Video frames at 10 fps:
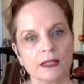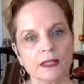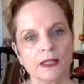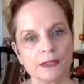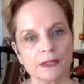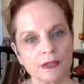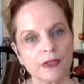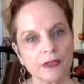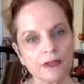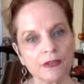is
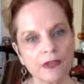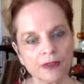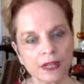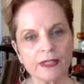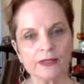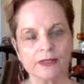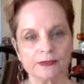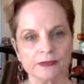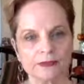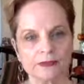vital
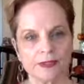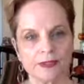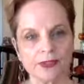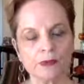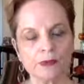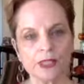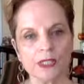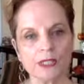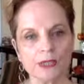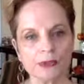to being
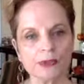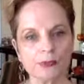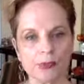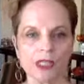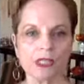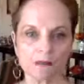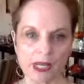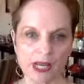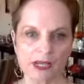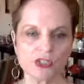able to bring
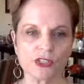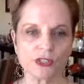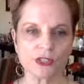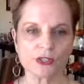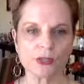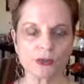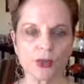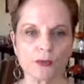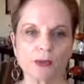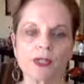compassion into
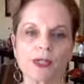our work.